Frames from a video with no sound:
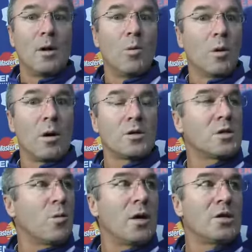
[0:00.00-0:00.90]
you know, we're all
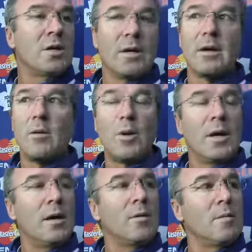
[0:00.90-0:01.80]
just watching, and it'll
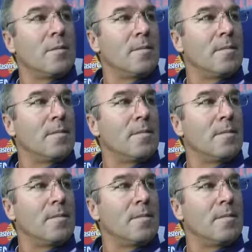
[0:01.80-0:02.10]
play out.